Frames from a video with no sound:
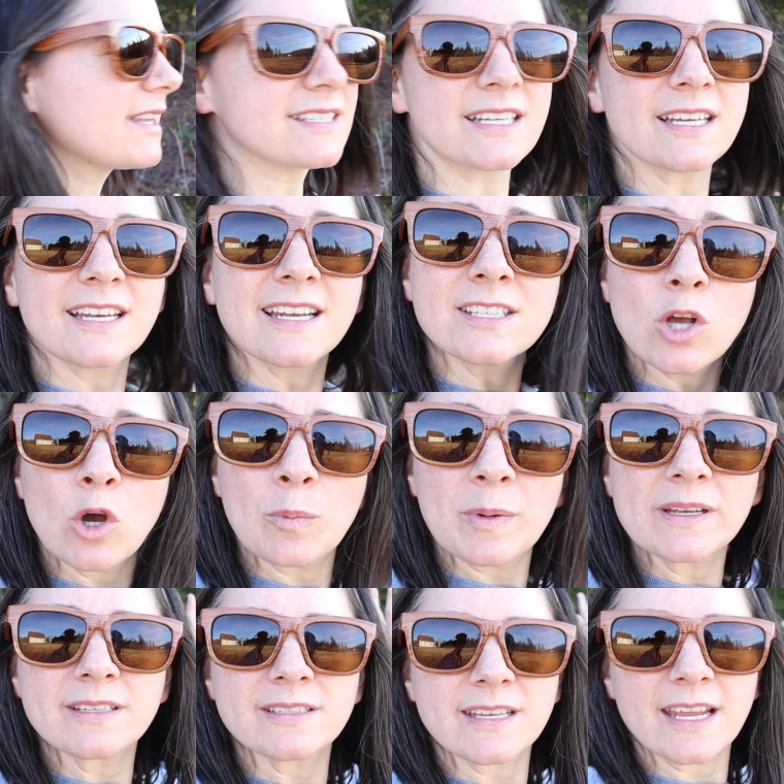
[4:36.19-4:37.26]
that's it. And he's
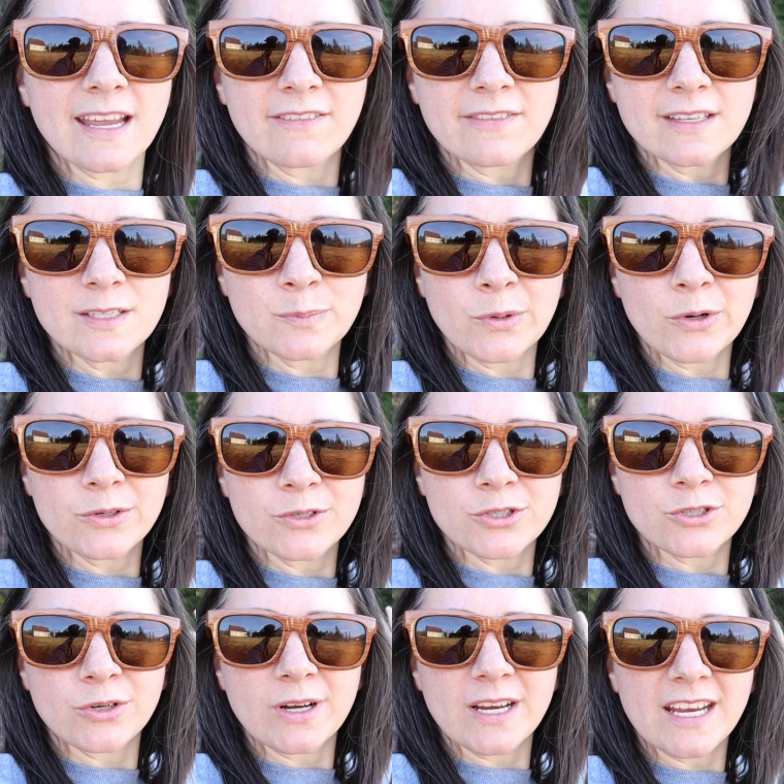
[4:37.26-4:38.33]
hoping to save this birch
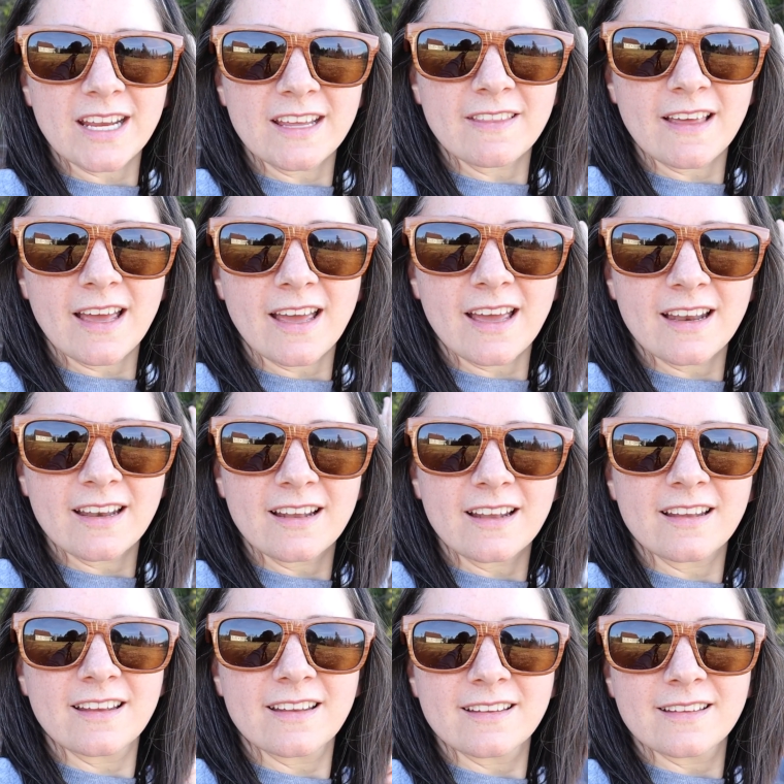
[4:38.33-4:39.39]
tree that
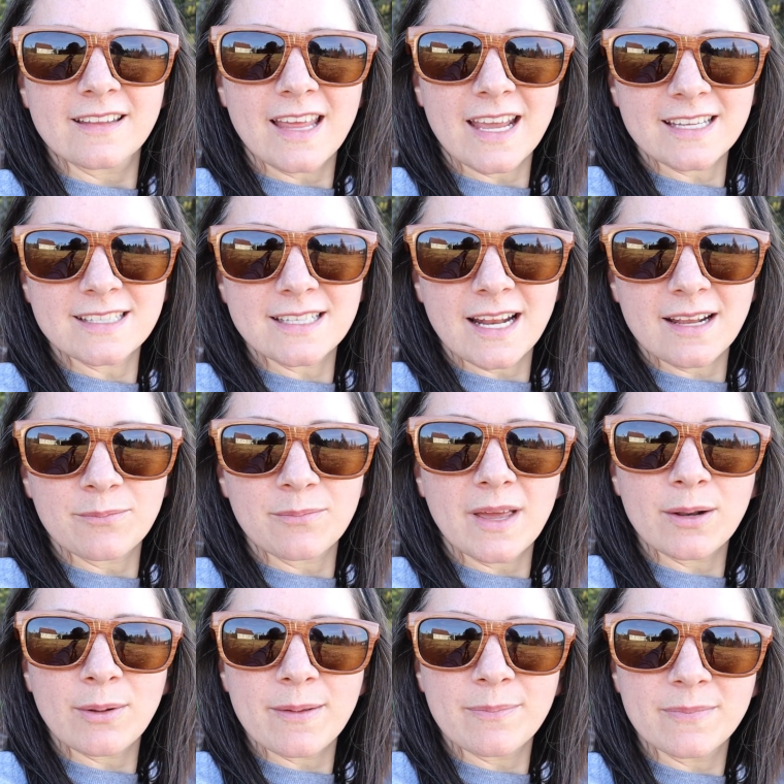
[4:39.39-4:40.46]
he can save.
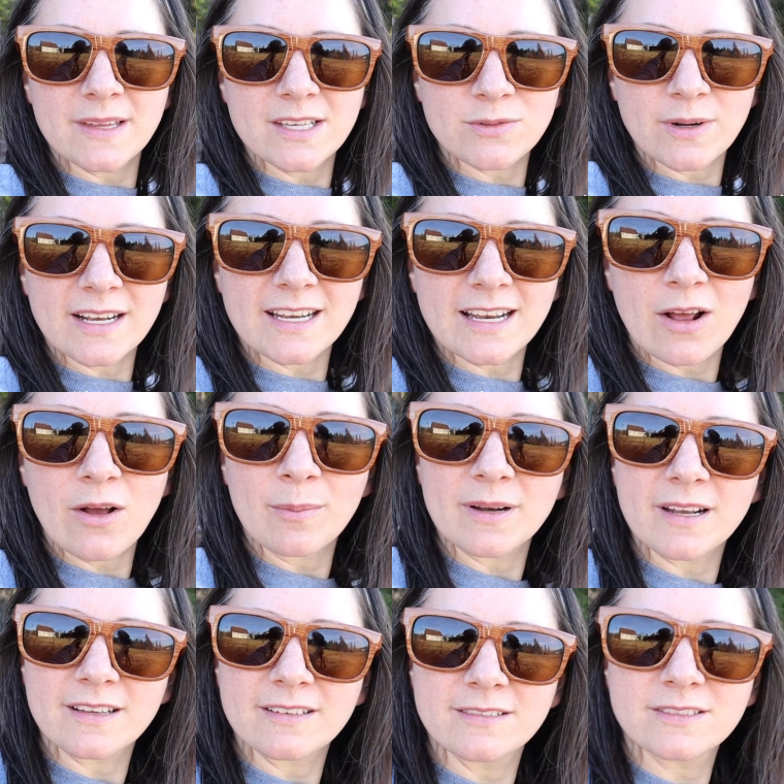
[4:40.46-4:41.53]
Anyway, he's running it now. I'm
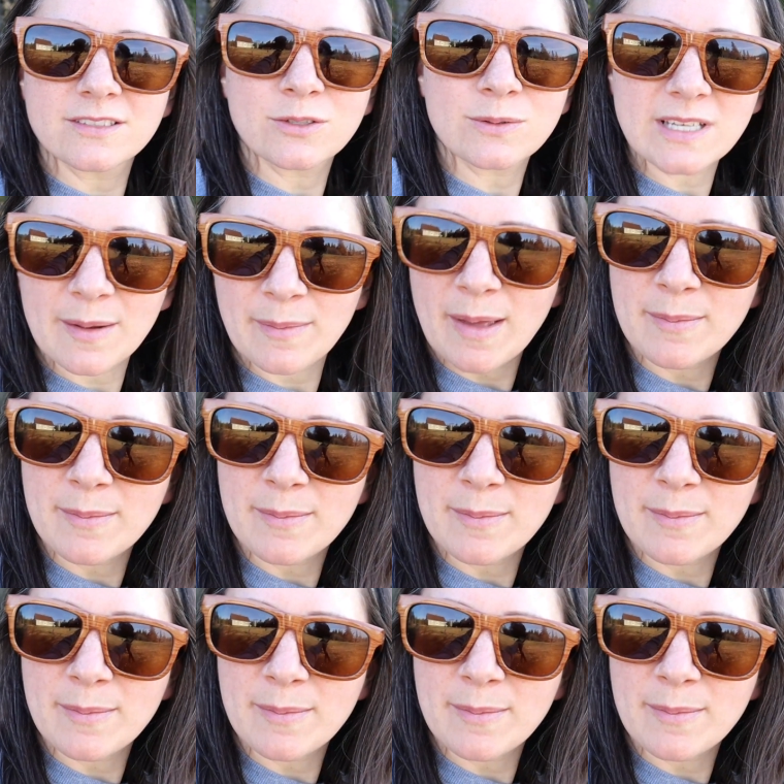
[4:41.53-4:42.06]
gonna do a time